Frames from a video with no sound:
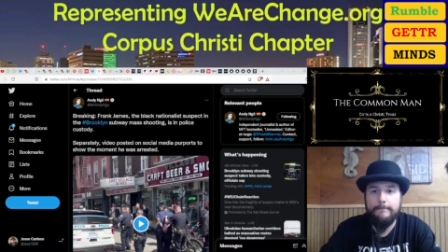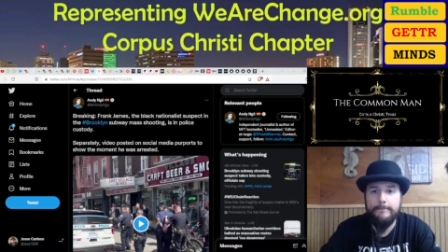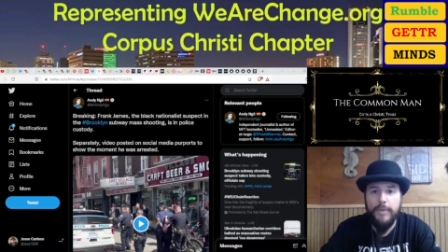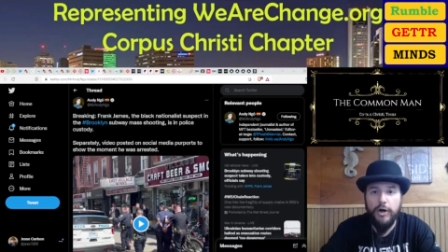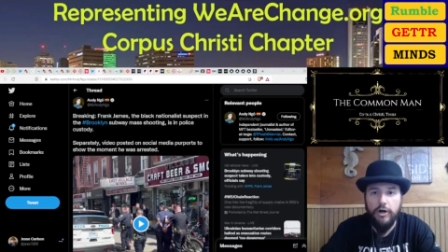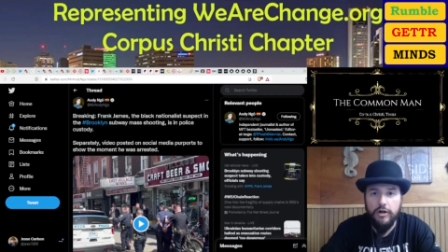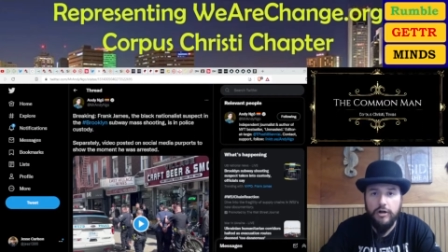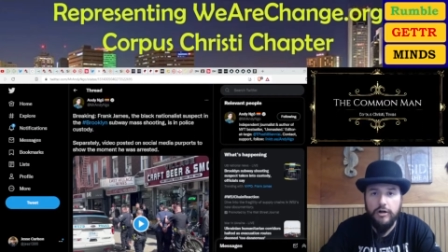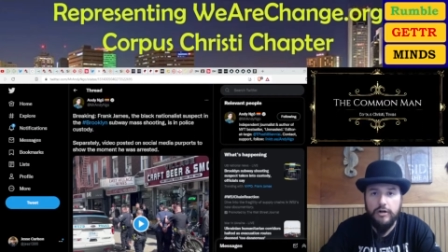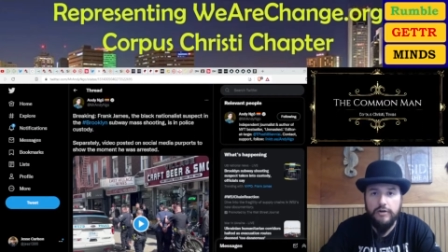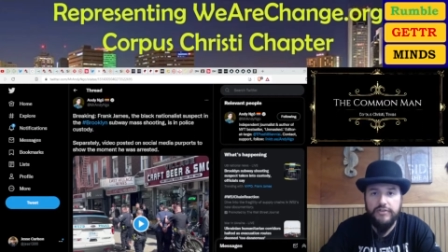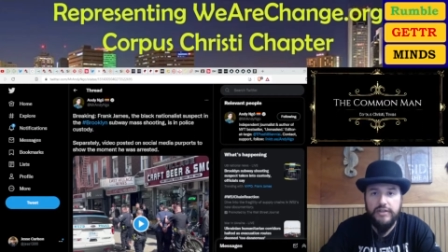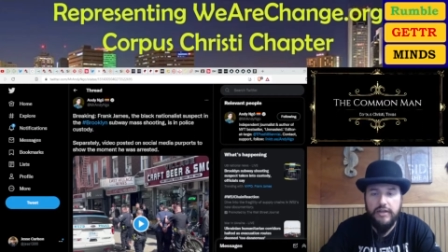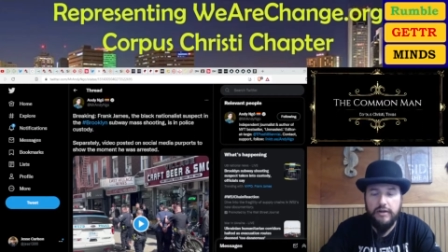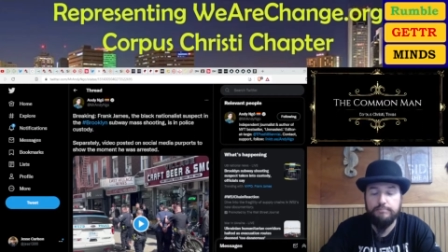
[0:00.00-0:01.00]
pur-
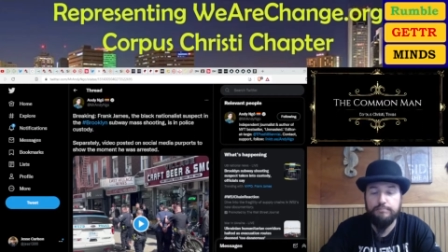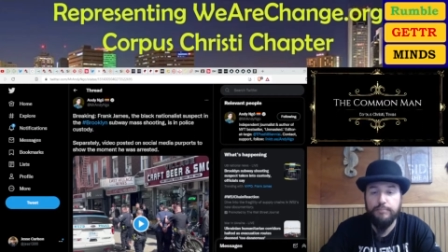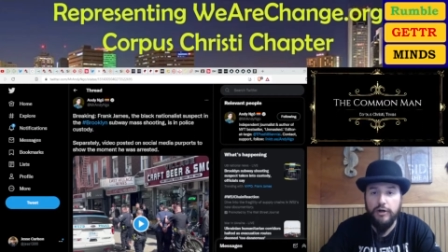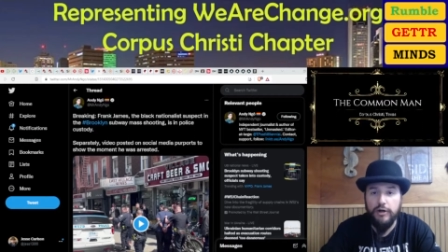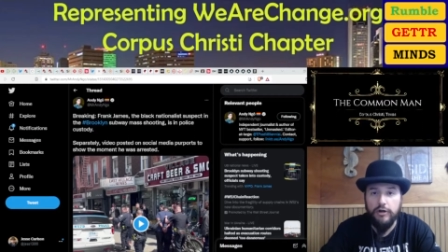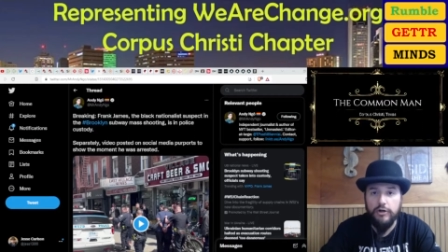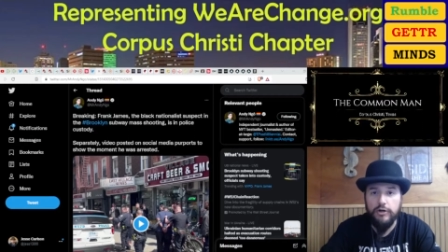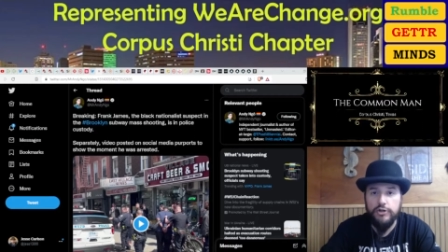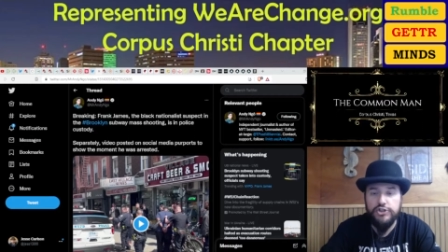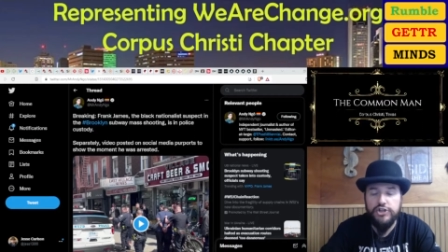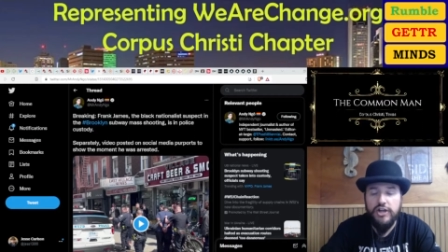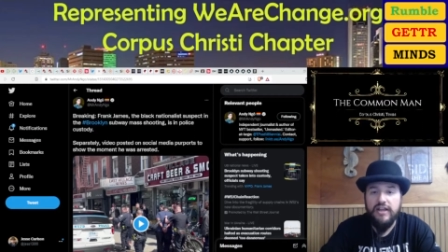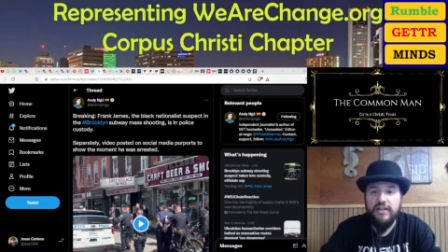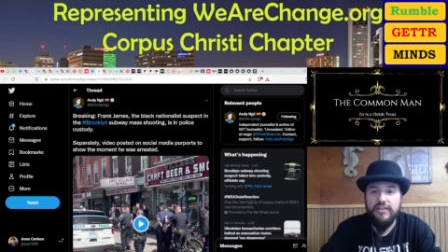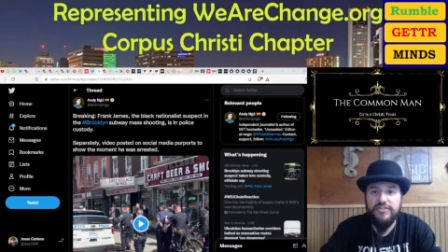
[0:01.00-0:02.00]
and
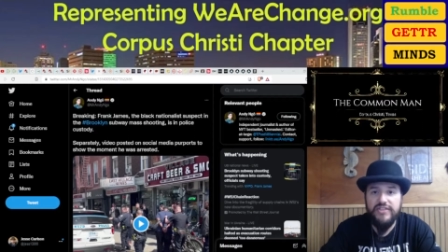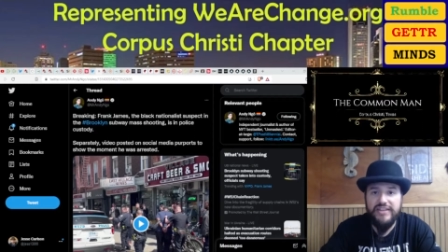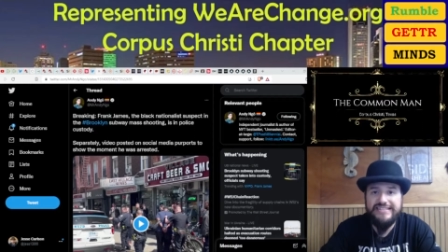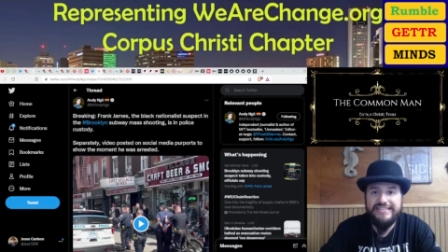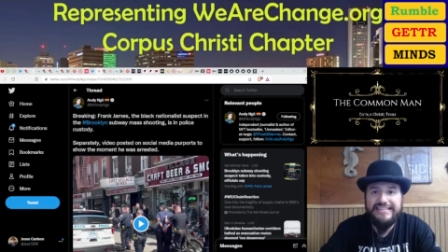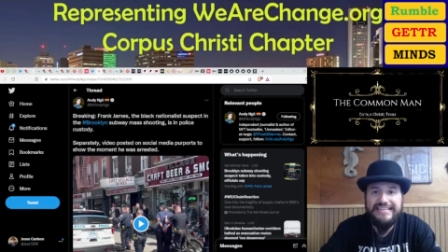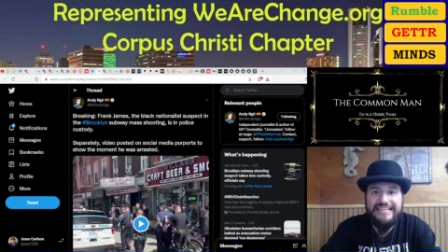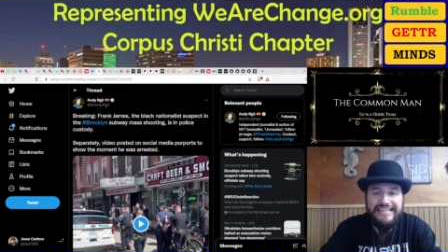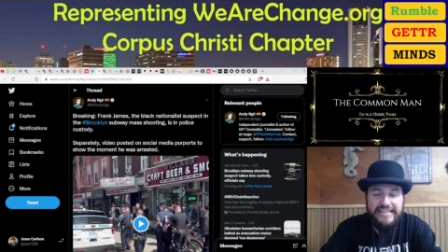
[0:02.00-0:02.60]
purge this